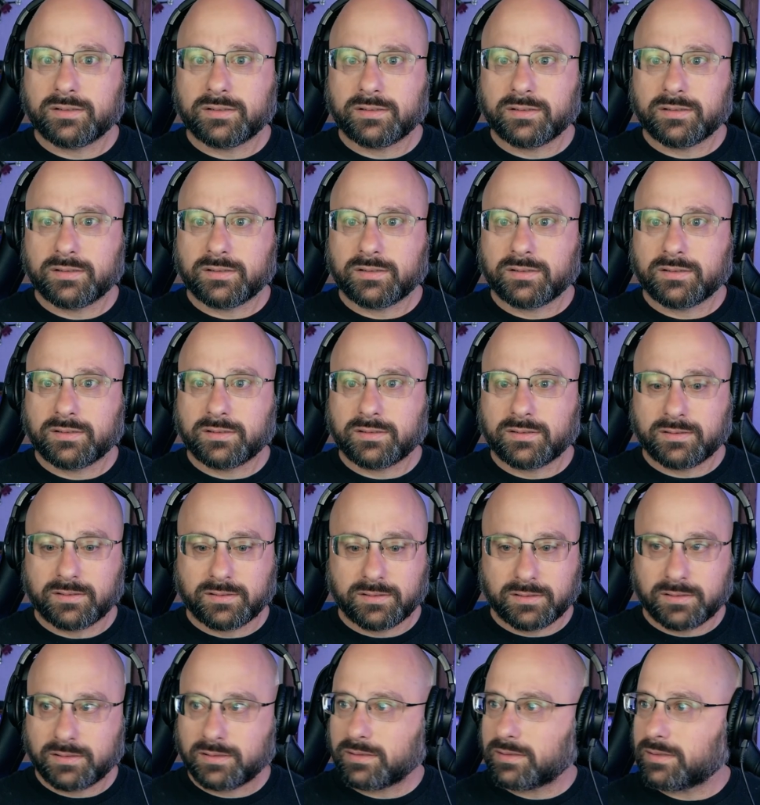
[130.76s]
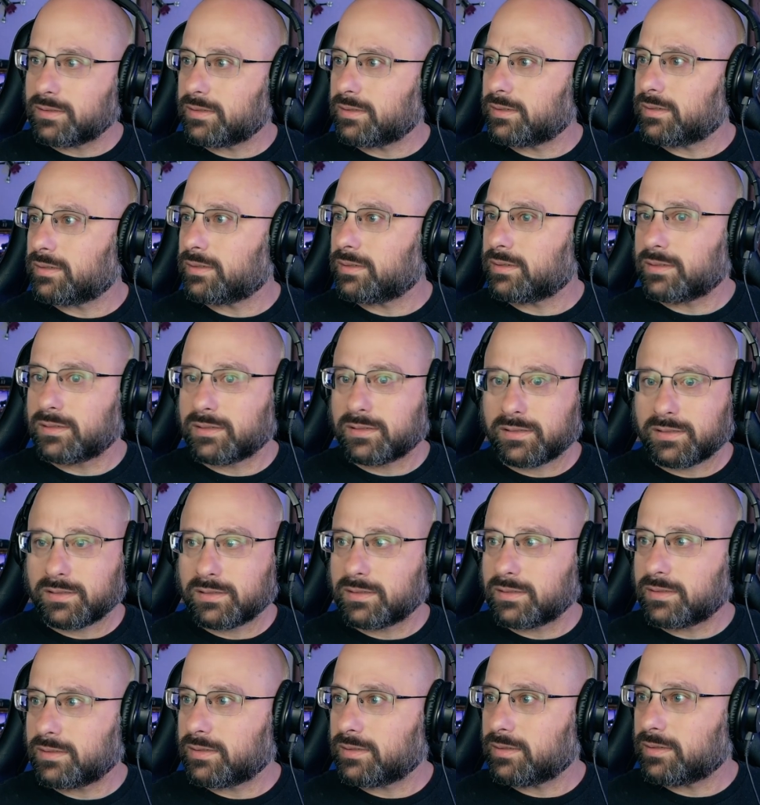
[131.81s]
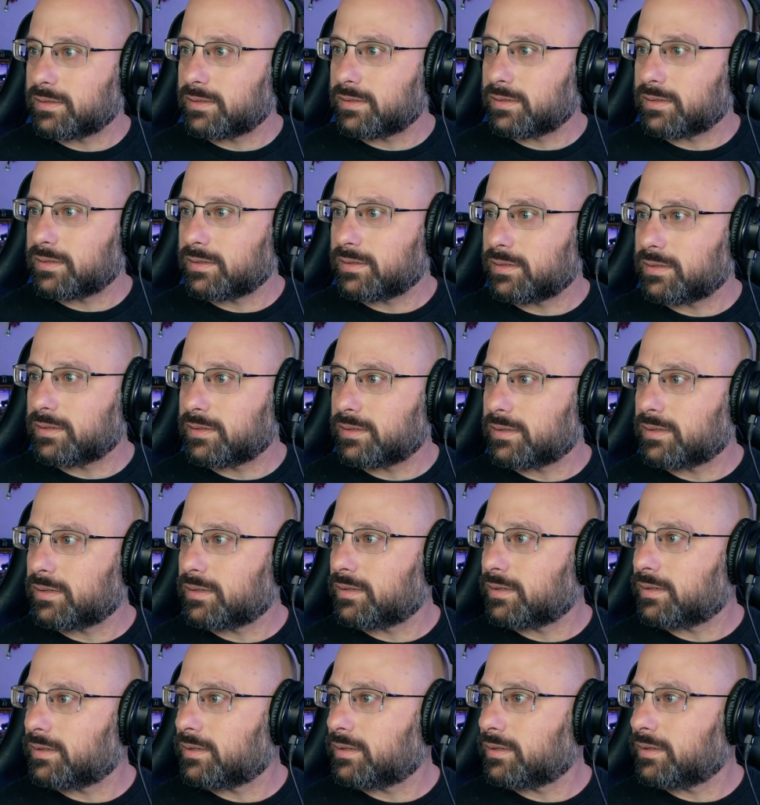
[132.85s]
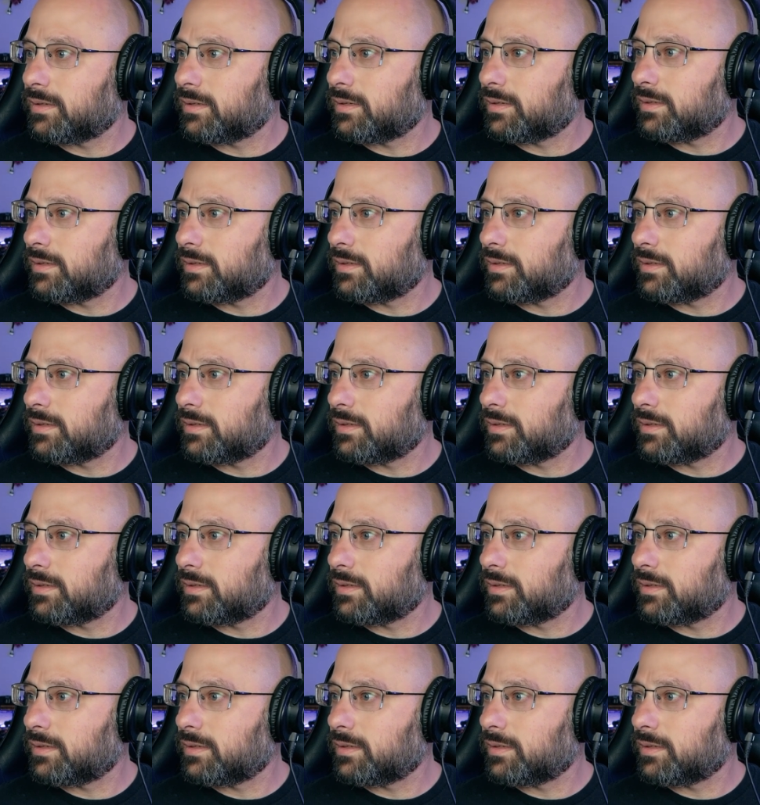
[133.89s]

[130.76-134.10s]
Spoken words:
(silence)